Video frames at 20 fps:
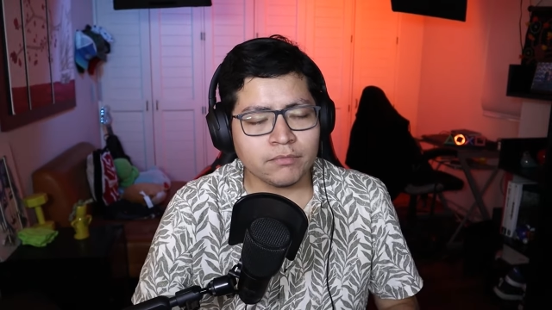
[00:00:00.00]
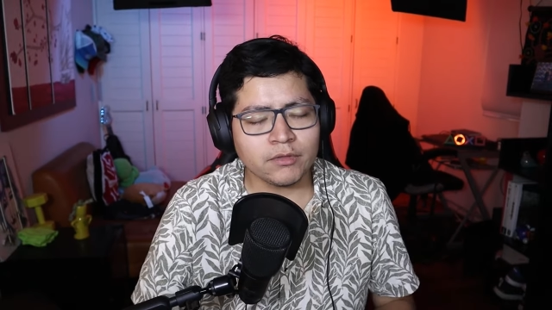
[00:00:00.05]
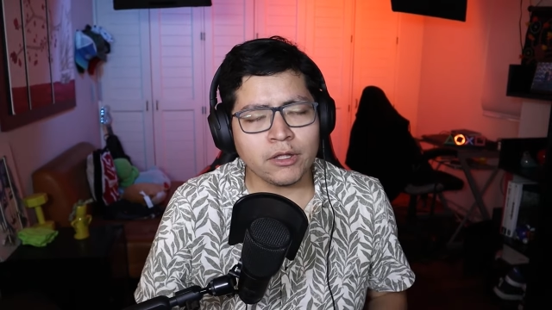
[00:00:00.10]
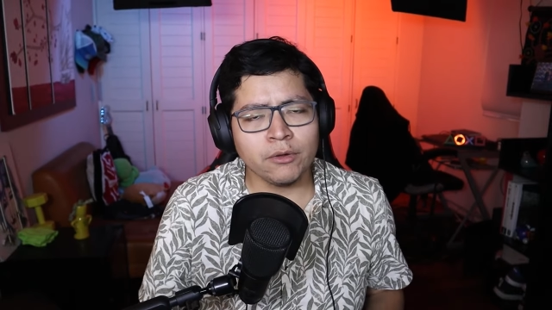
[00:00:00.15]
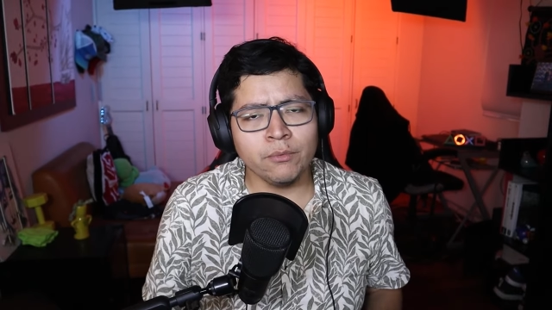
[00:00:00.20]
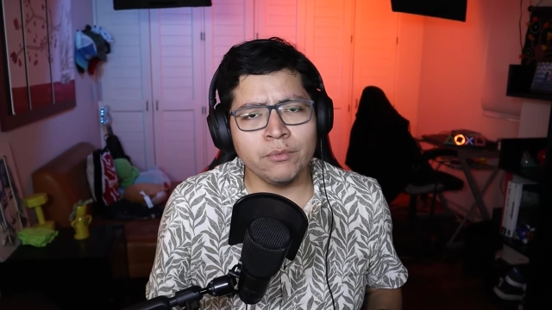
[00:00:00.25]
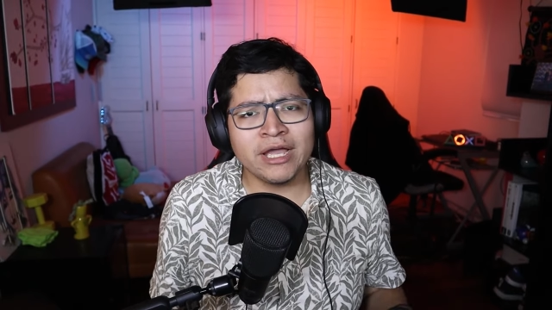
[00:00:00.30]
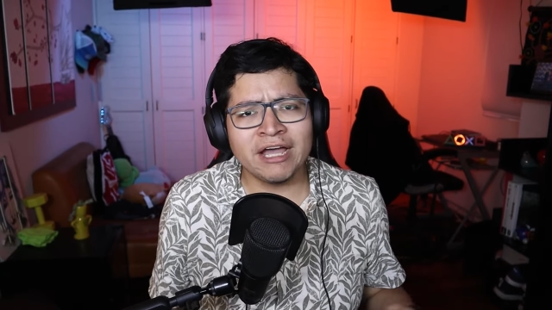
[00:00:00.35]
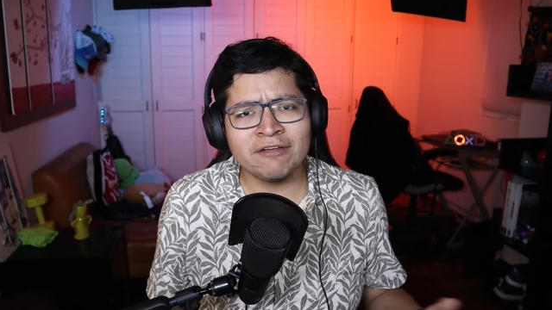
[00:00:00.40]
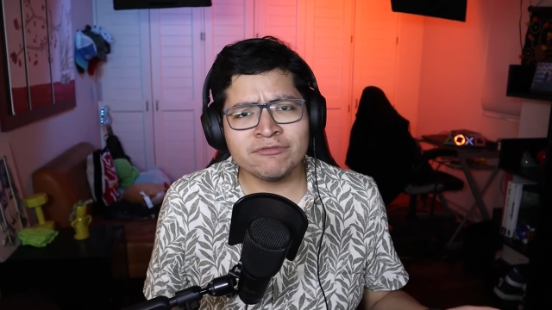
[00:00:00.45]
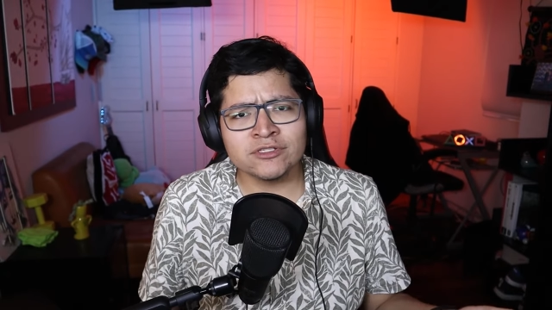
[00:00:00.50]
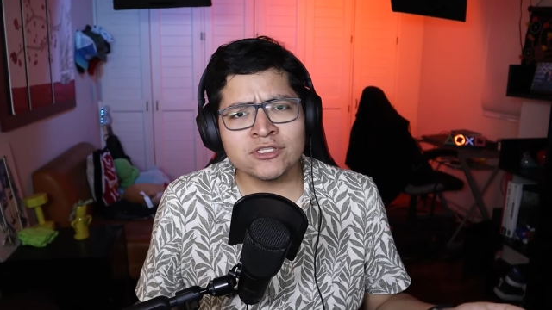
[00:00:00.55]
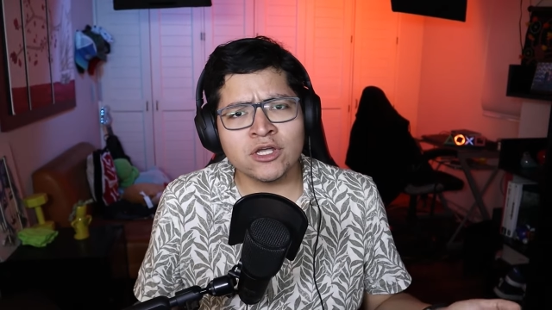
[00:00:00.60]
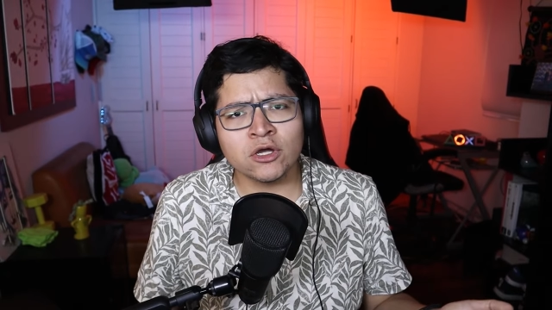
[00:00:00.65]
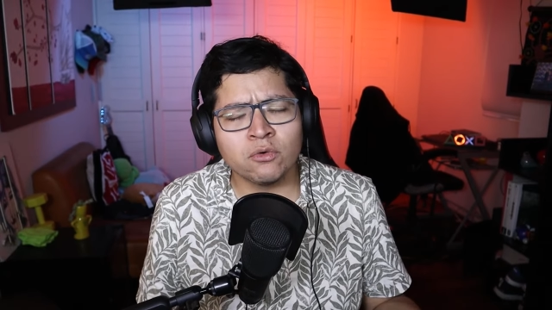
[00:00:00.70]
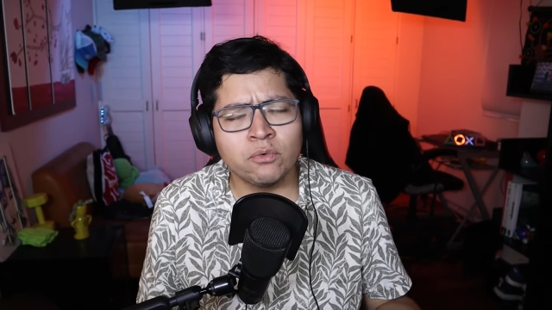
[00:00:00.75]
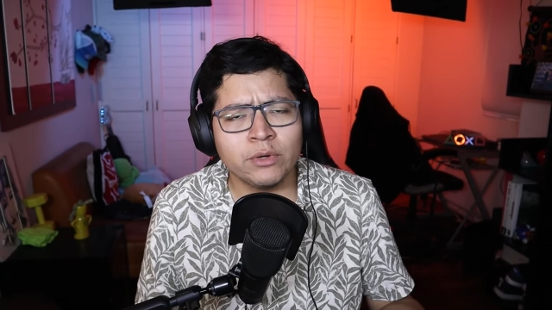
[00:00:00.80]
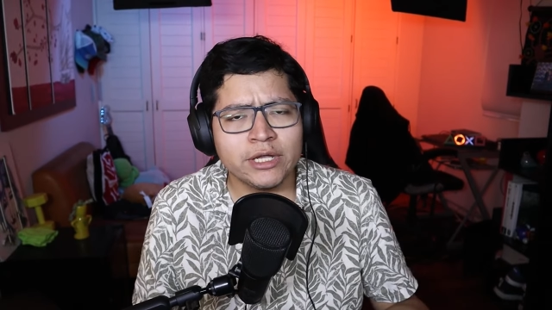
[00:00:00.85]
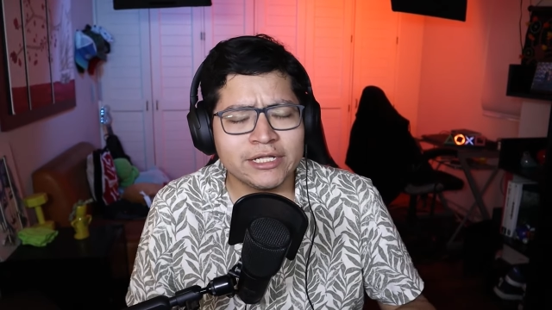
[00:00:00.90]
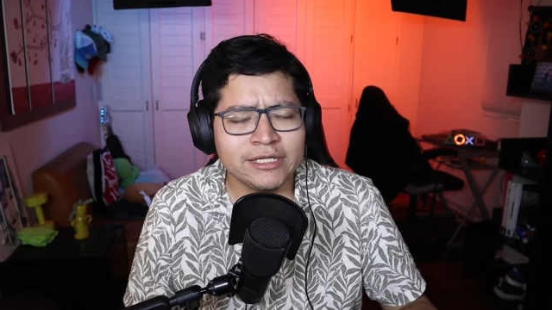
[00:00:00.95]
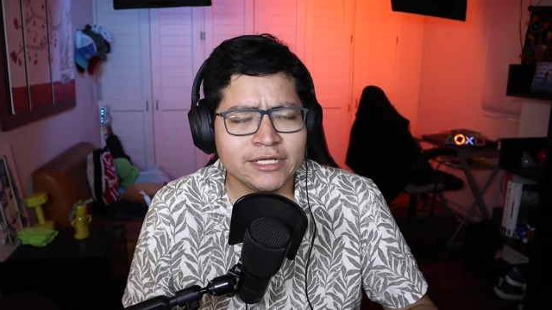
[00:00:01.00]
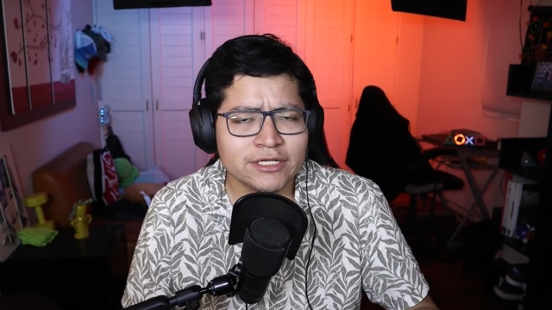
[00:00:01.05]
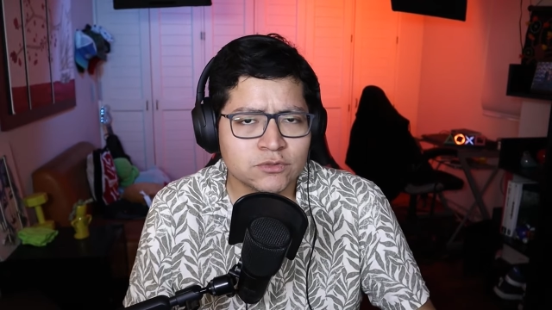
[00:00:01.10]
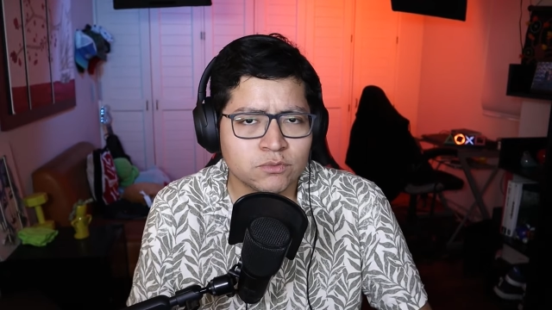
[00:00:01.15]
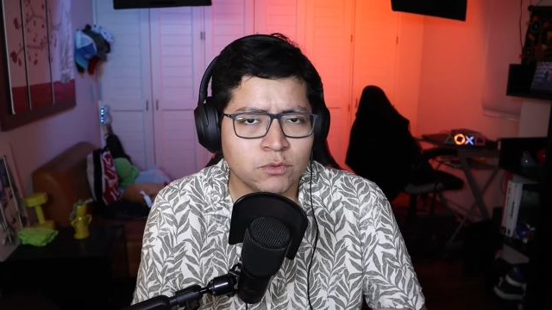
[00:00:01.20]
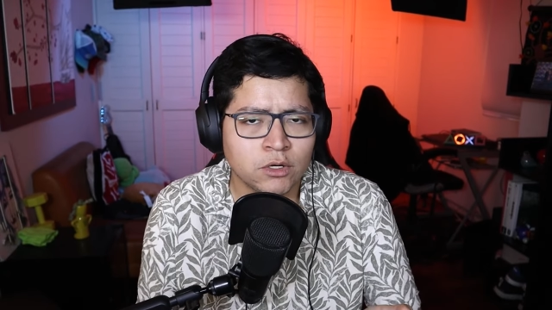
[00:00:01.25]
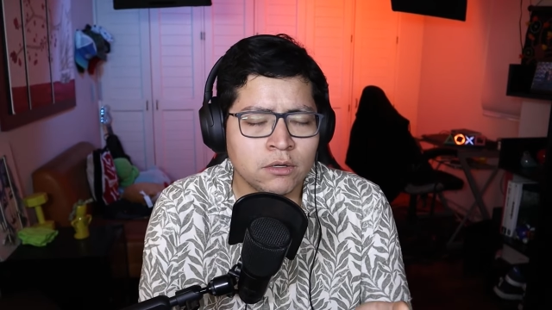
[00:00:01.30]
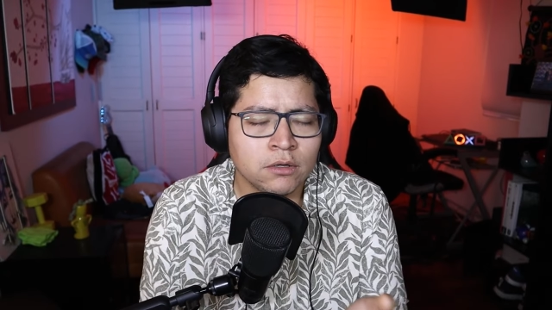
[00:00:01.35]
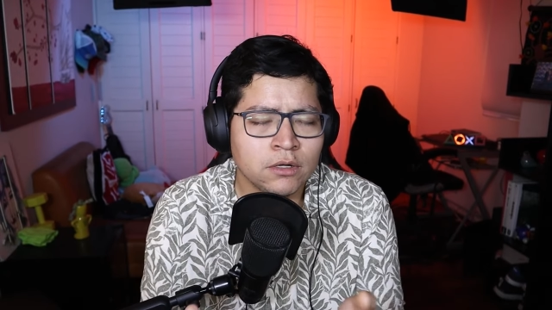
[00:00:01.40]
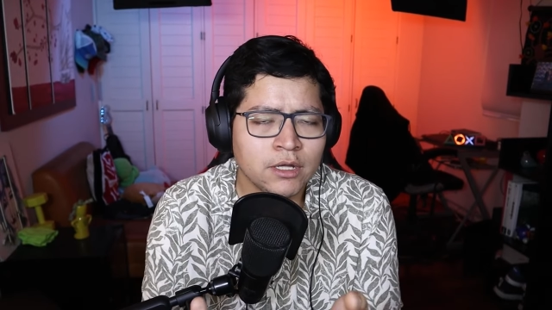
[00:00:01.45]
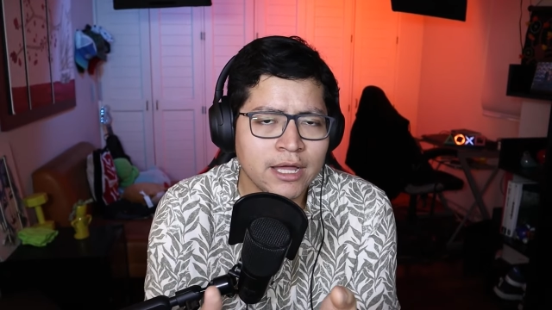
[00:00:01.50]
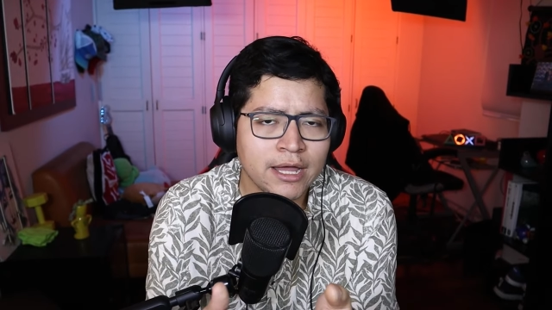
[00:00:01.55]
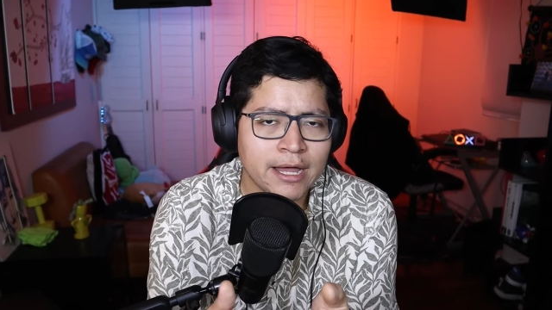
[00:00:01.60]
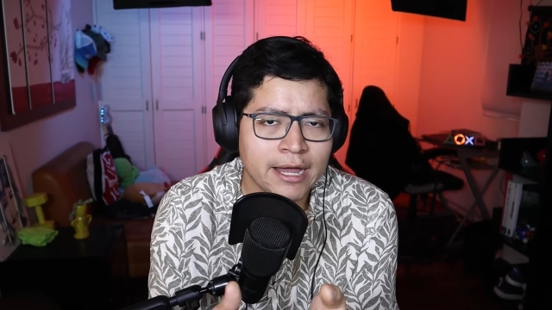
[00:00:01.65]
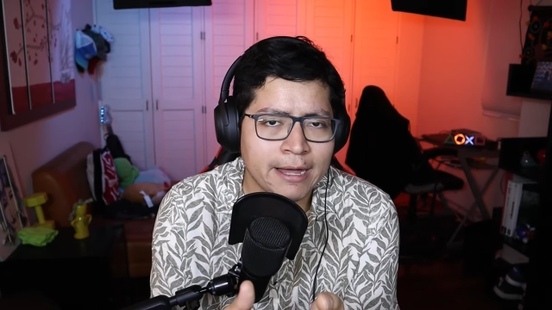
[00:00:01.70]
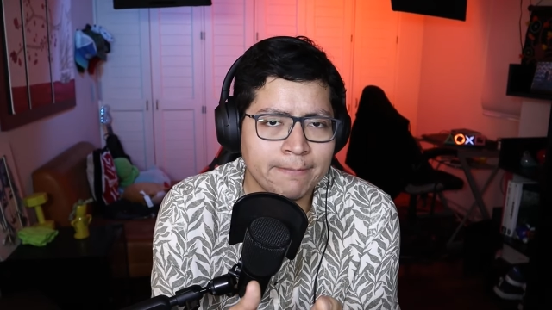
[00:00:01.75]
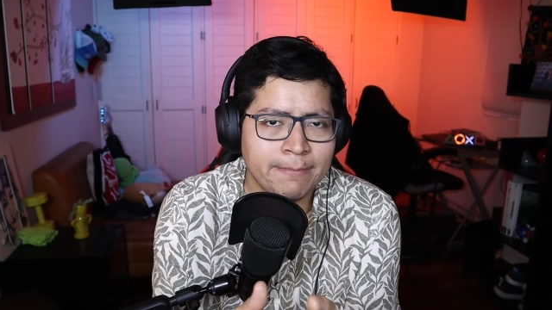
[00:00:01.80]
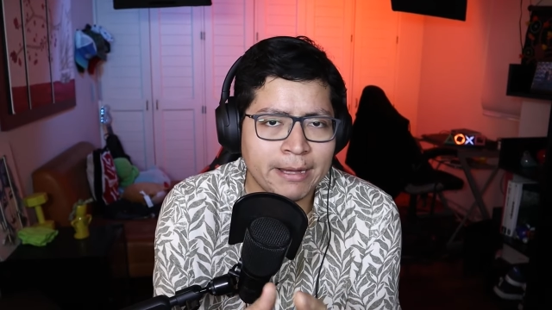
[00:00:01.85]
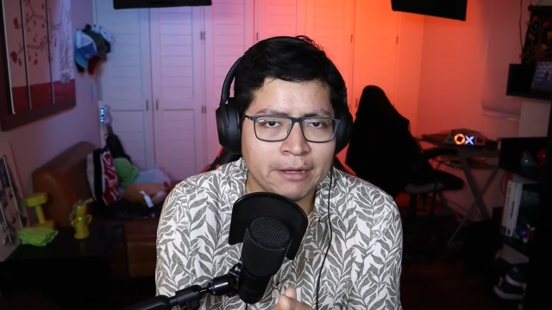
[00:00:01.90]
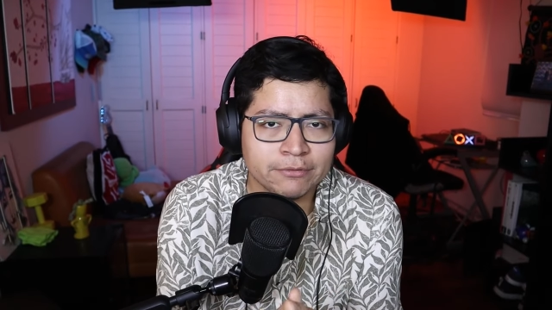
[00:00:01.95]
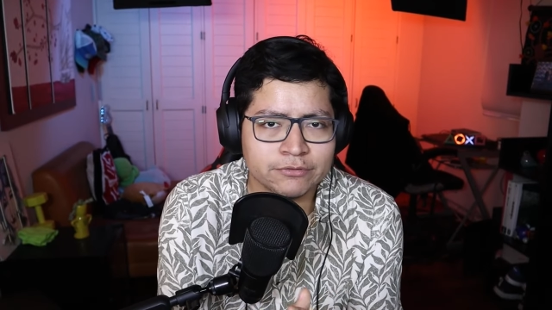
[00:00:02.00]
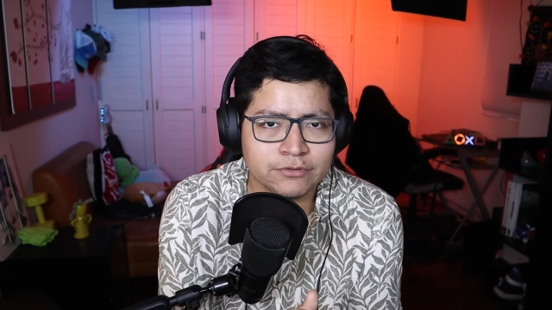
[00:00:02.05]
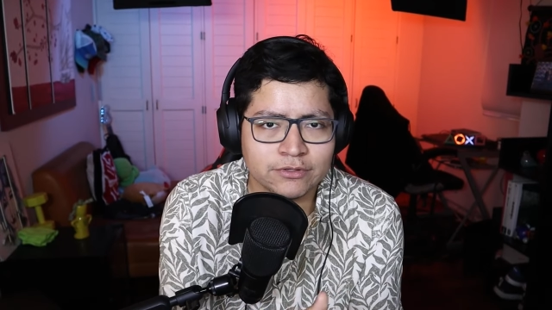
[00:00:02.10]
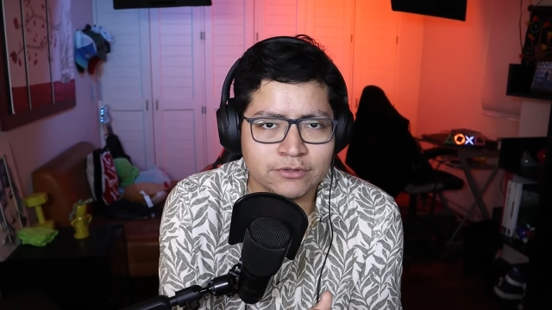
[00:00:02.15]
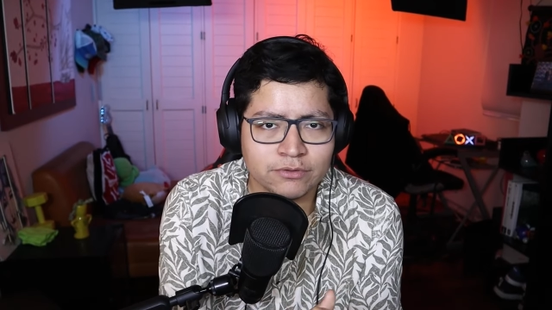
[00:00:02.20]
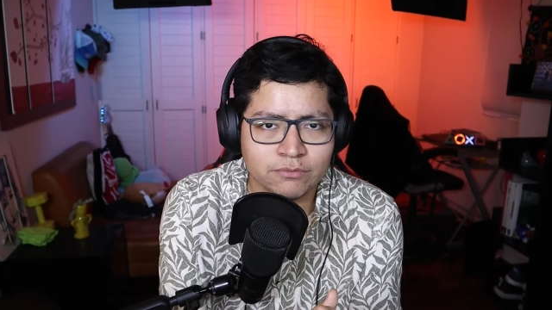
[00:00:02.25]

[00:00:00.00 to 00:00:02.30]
We have to talk quickly as well about,